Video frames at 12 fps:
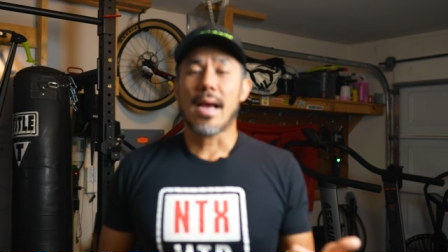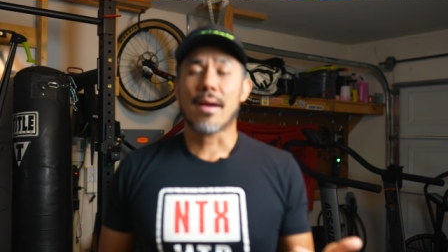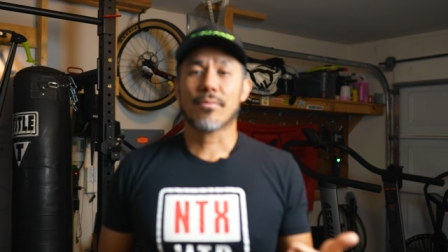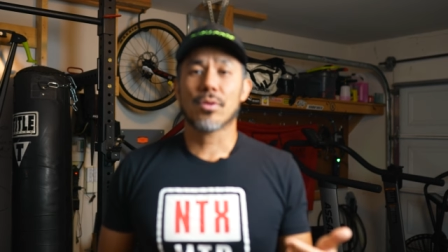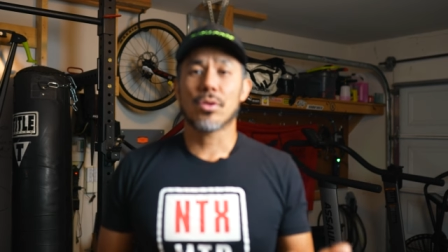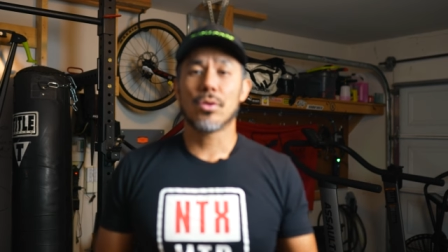
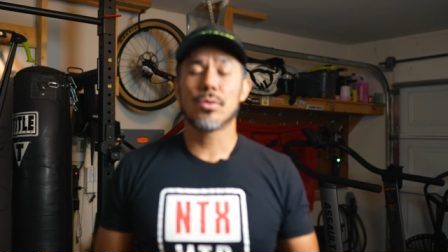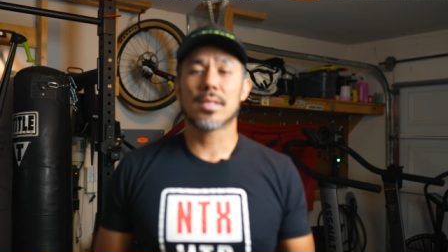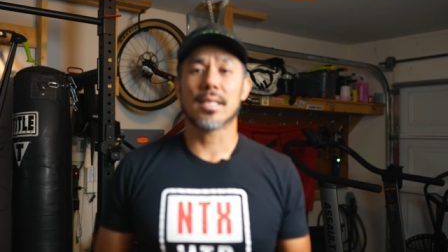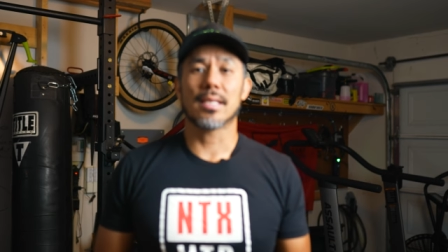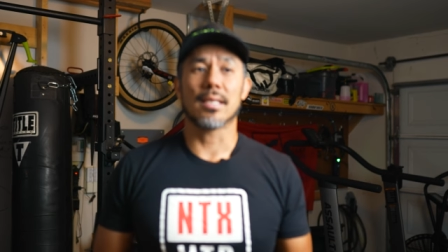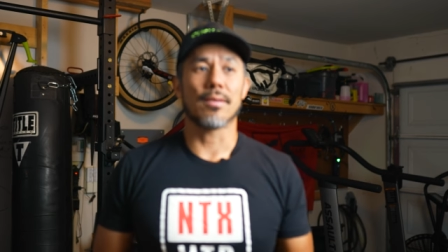After
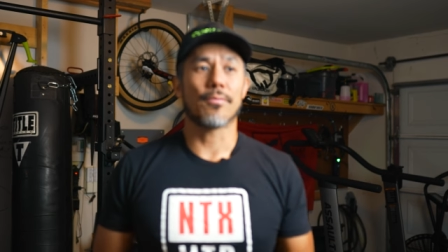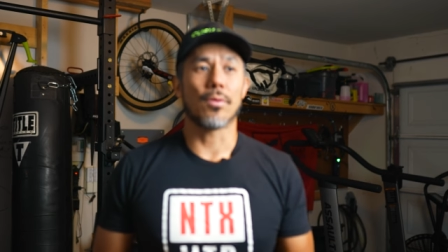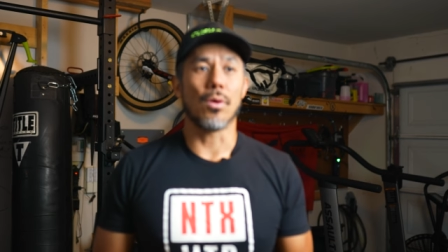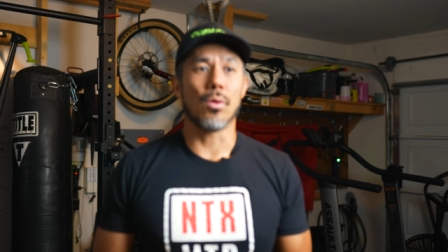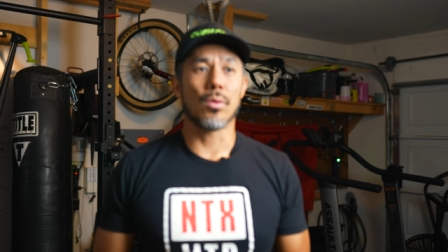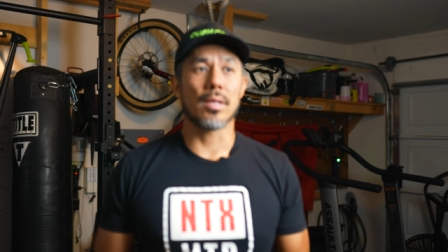using it
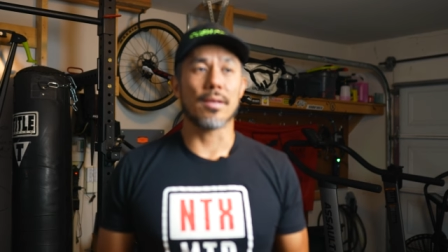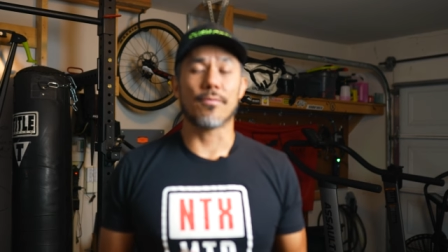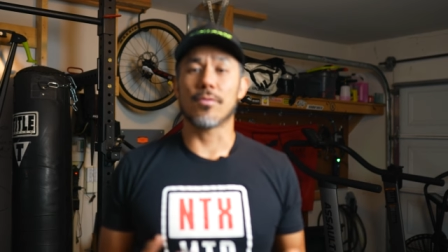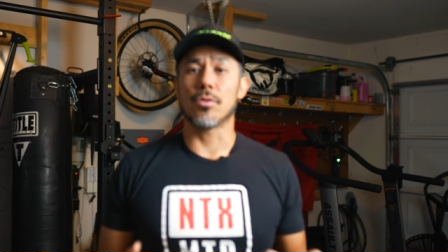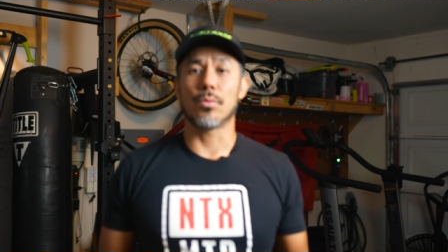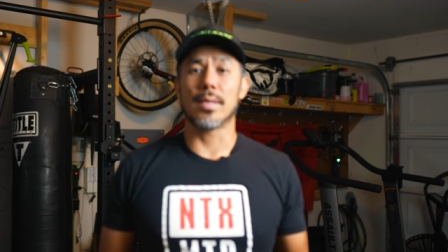for only a
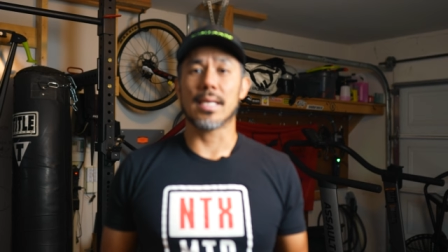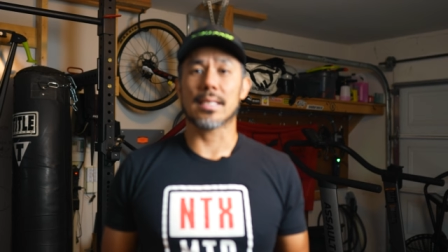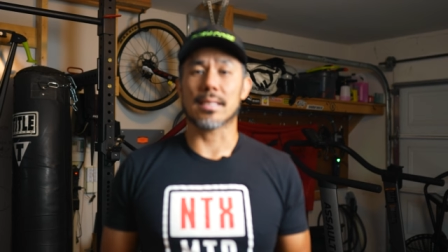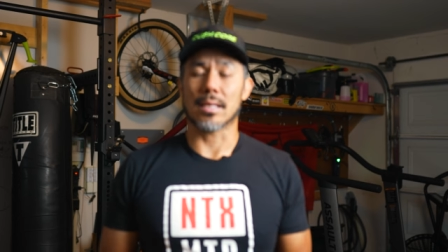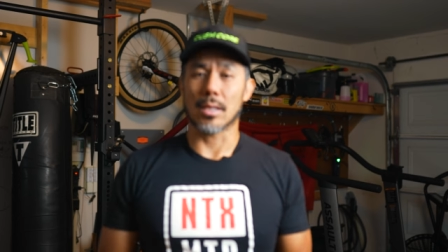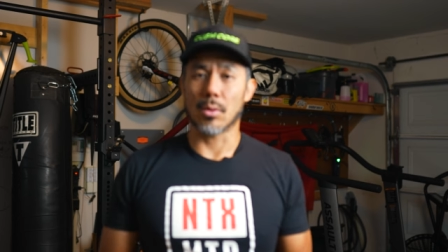few
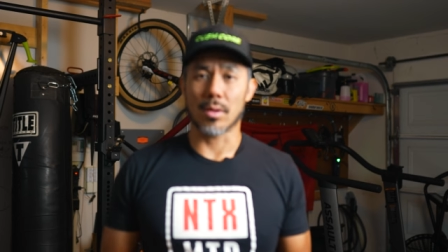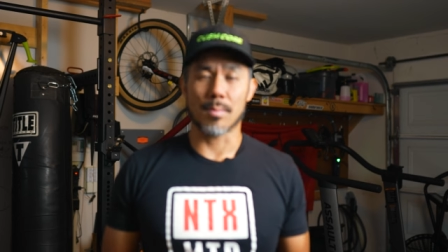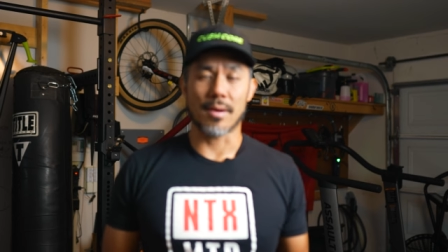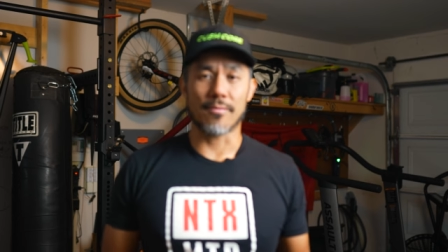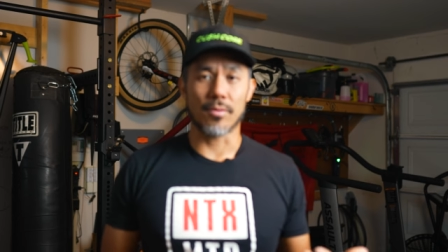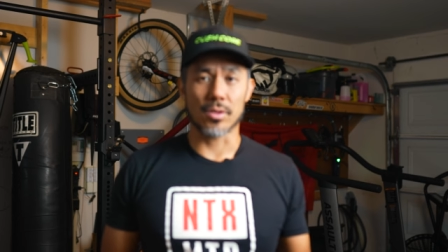weeks and going to
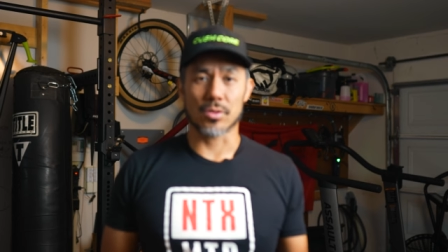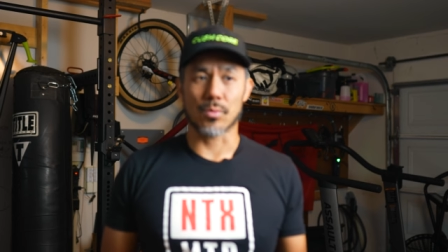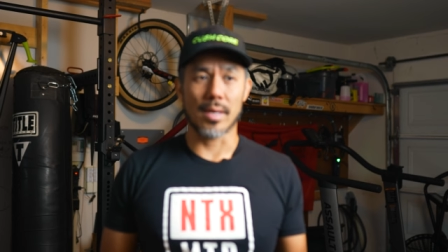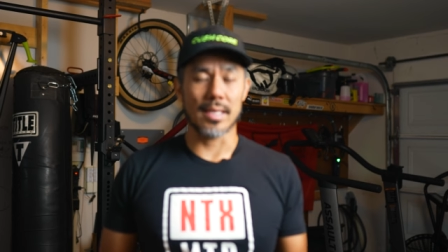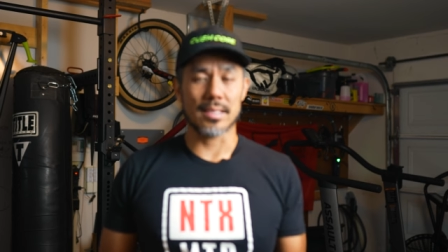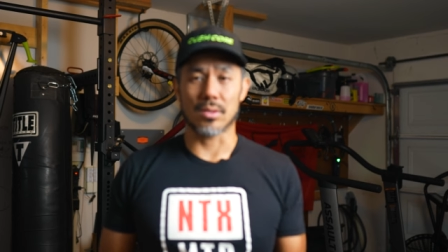my first
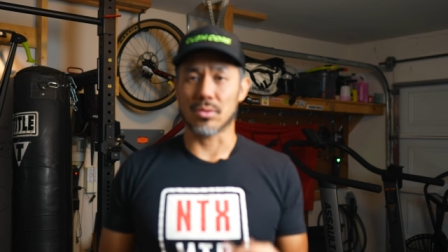race,